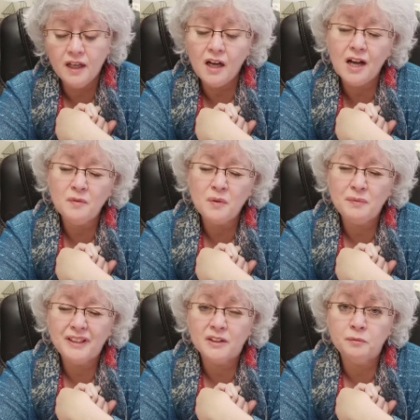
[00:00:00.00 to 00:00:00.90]
How about
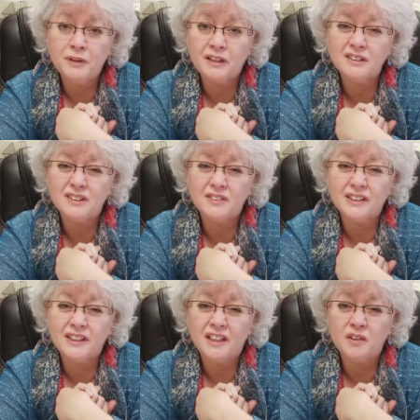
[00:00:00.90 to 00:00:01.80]
being embarrassed or
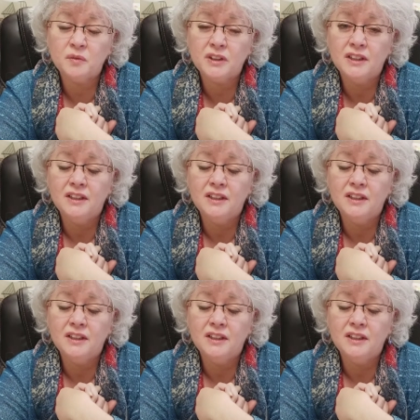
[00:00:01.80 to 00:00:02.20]
ashamed?